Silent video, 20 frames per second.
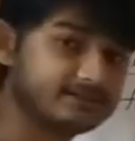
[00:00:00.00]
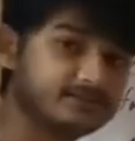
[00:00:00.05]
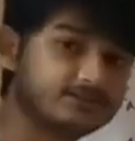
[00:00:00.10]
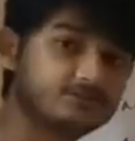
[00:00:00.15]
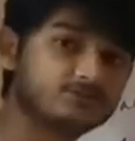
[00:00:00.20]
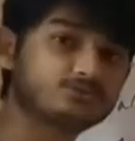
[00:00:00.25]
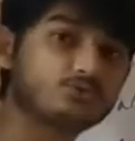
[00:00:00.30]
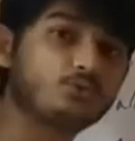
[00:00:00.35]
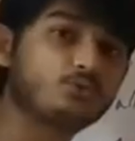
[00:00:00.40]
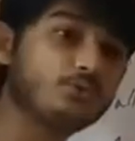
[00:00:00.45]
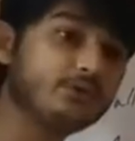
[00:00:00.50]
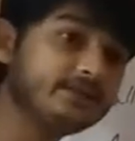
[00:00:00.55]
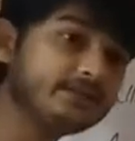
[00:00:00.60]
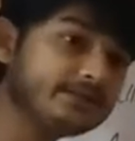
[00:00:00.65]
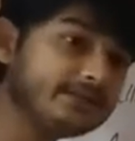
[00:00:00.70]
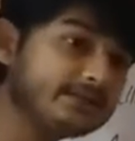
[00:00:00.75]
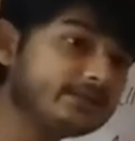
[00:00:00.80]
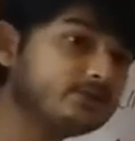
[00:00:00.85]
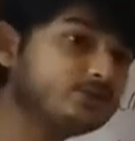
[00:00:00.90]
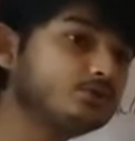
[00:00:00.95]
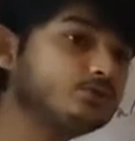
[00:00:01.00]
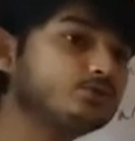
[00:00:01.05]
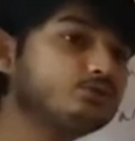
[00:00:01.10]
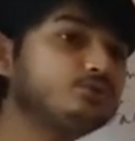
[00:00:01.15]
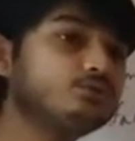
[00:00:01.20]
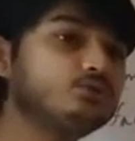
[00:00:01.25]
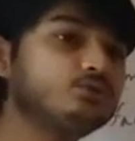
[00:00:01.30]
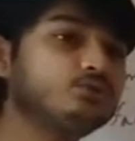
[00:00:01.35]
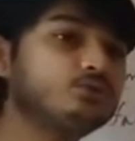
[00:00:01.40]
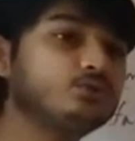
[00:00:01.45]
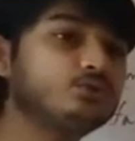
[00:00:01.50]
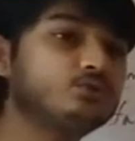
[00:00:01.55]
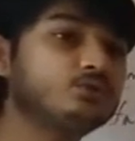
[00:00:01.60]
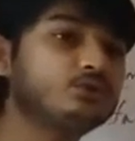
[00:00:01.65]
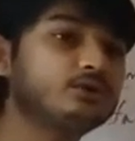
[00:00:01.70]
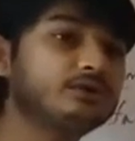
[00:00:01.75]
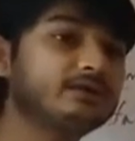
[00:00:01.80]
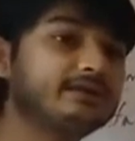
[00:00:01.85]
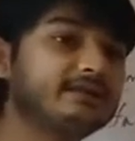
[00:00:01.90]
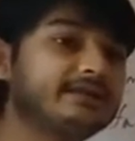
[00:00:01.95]
So we need to
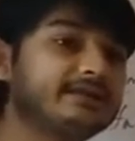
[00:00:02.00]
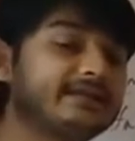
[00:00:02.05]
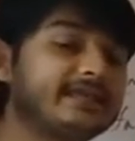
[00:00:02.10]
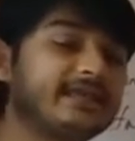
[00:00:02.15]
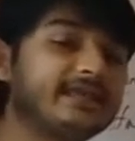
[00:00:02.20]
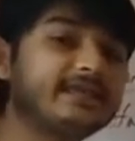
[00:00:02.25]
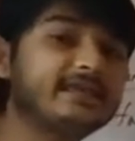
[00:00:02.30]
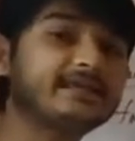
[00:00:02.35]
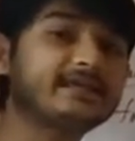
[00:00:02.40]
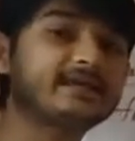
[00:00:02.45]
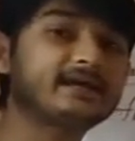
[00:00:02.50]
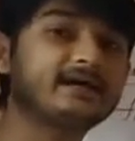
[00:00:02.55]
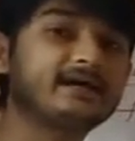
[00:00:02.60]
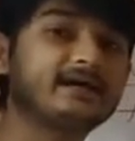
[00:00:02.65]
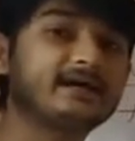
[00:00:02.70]
take